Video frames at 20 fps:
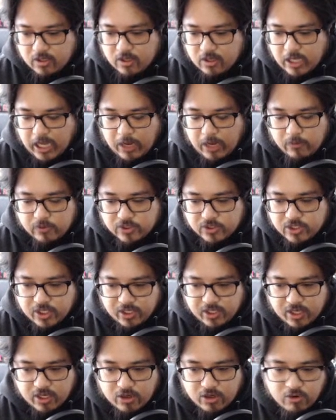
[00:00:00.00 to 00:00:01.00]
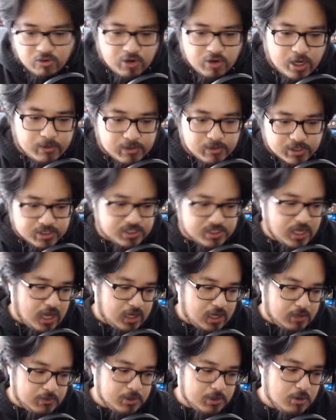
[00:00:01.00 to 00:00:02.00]
I was like incredibly
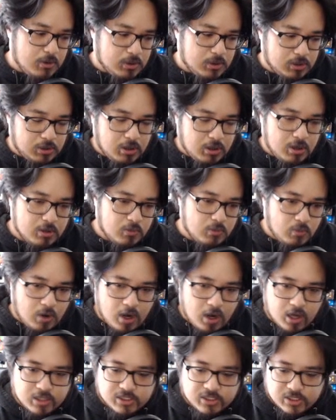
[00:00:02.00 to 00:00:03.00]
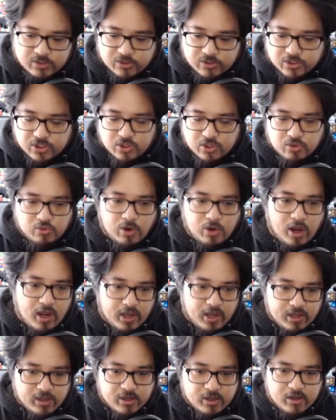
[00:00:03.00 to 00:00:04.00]
sad. I would go on long walks and just
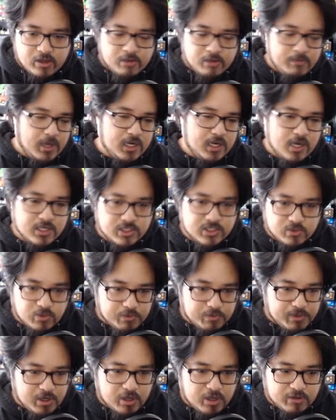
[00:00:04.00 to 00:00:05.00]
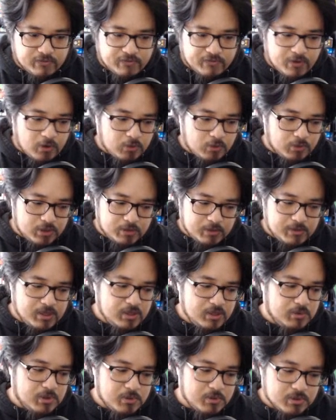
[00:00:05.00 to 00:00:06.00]
cry. My cousin would be on the phone with me,
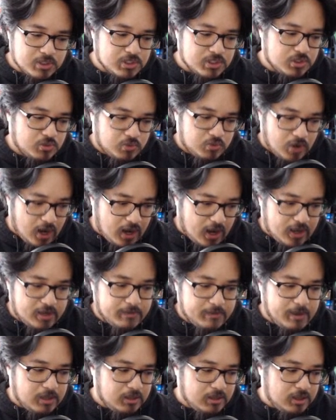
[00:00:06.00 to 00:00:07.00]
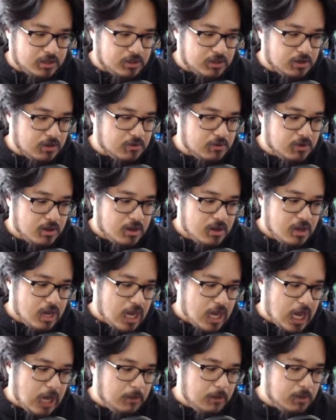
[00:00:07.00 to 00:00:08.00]
and we would just cry about
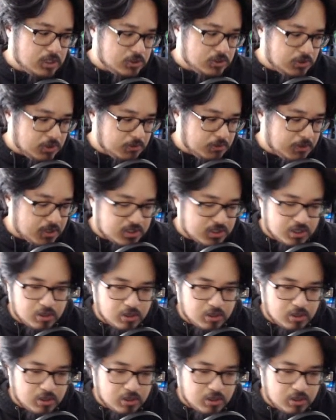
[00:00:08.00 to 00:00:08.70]
how much we miss our